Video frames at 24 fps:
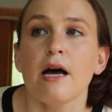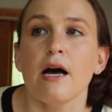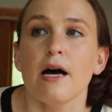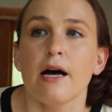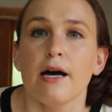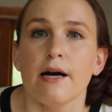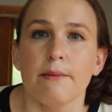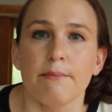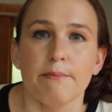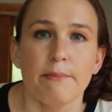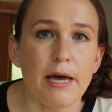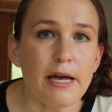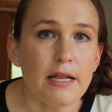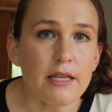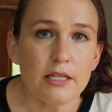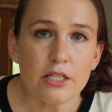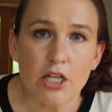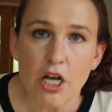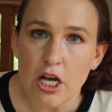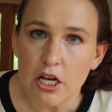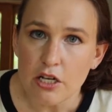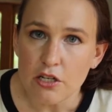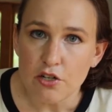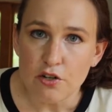
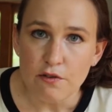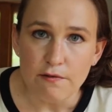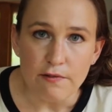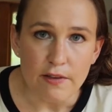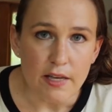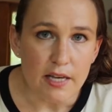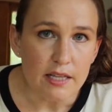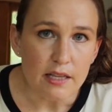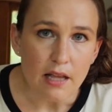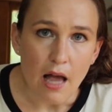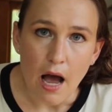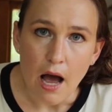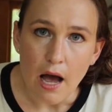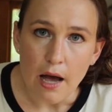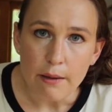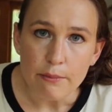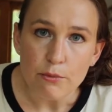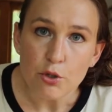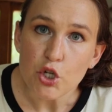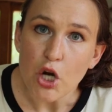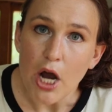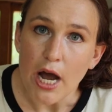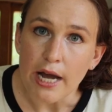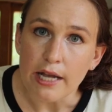Bangladesh,
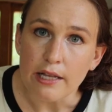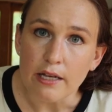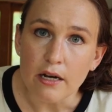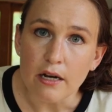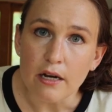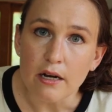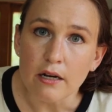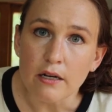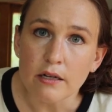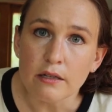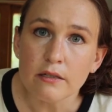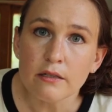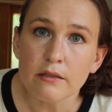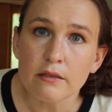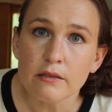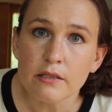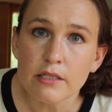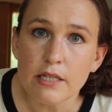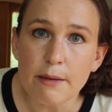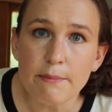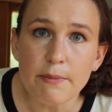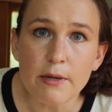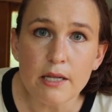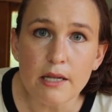Vietnam, China,
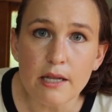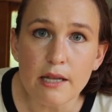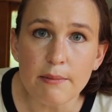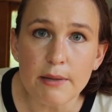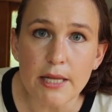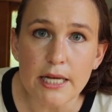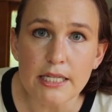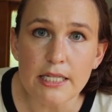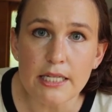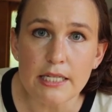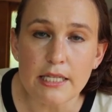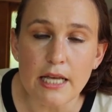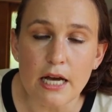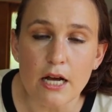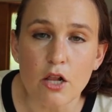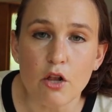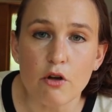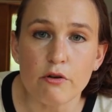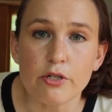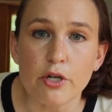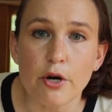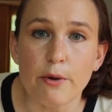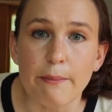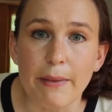typically places that
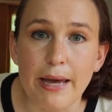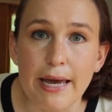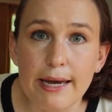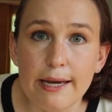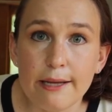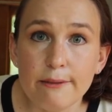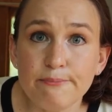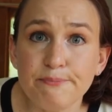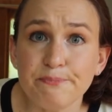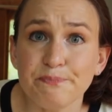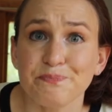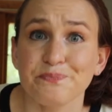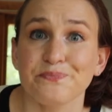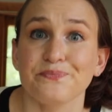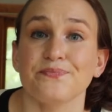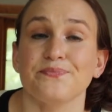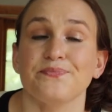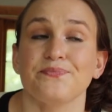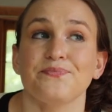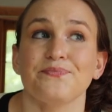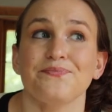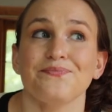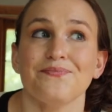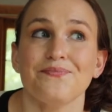clothes are made,
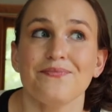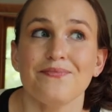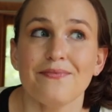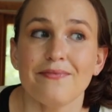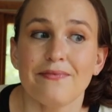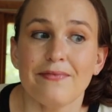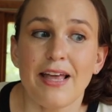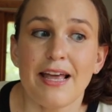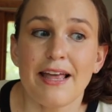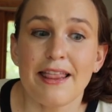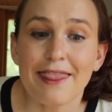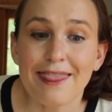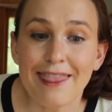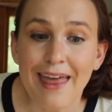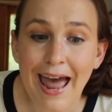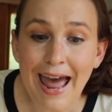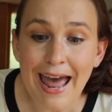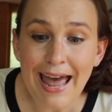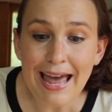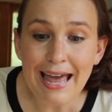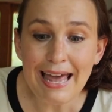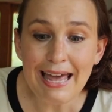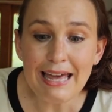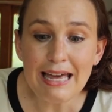
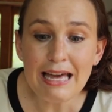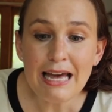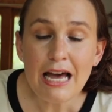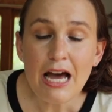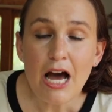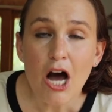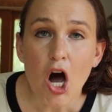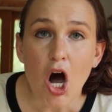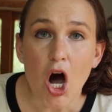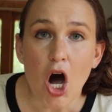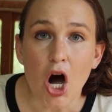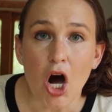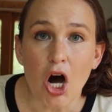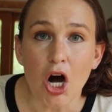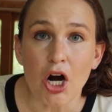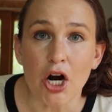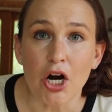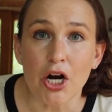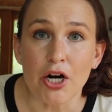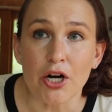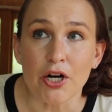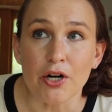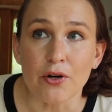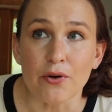they
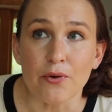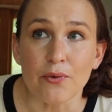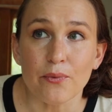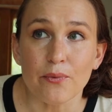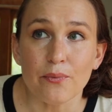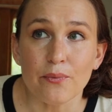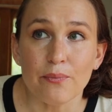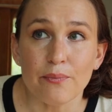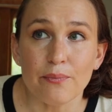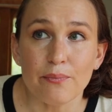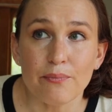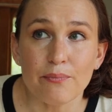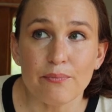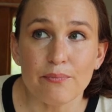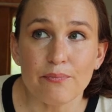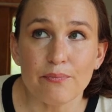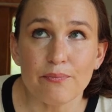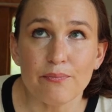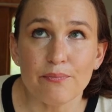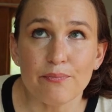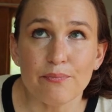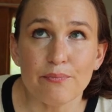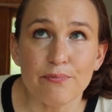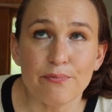are
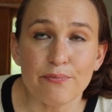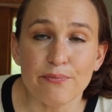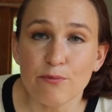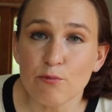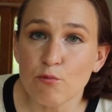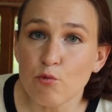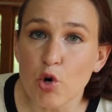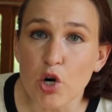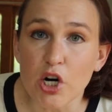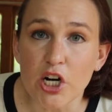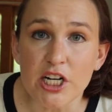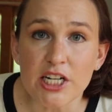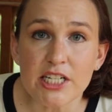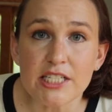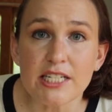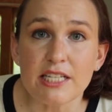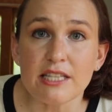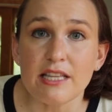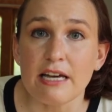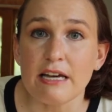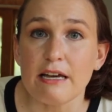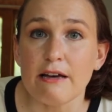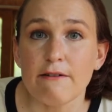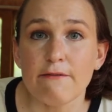worked
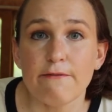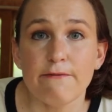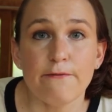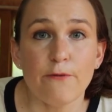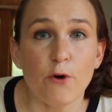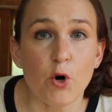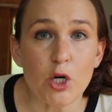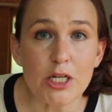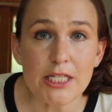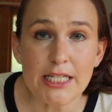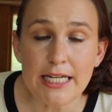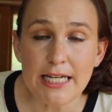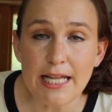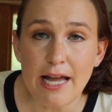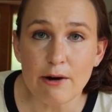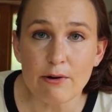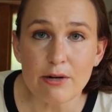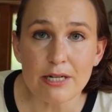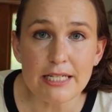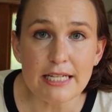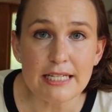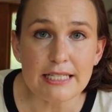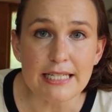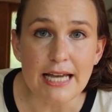like 14
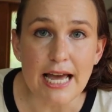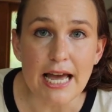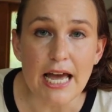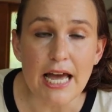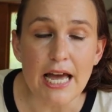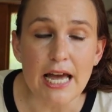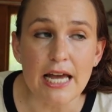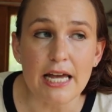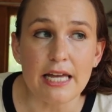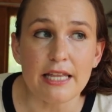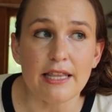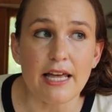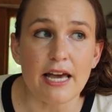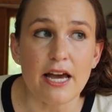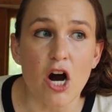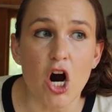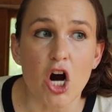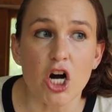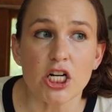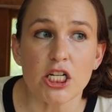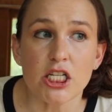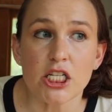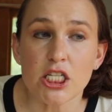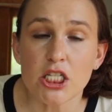hours a day. They
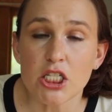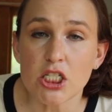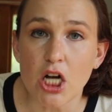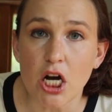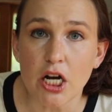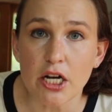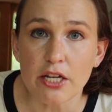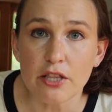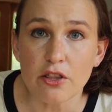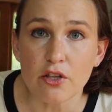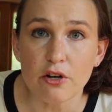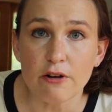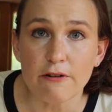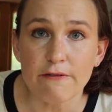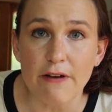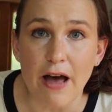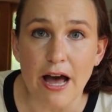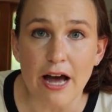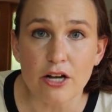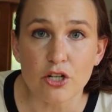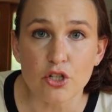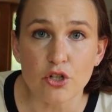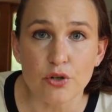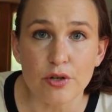are stuck in their
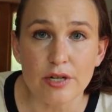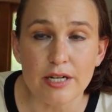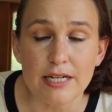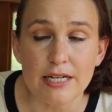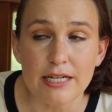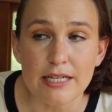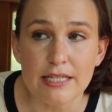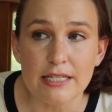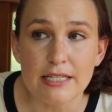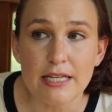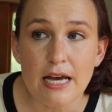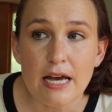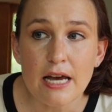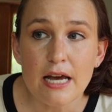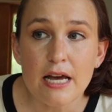factories.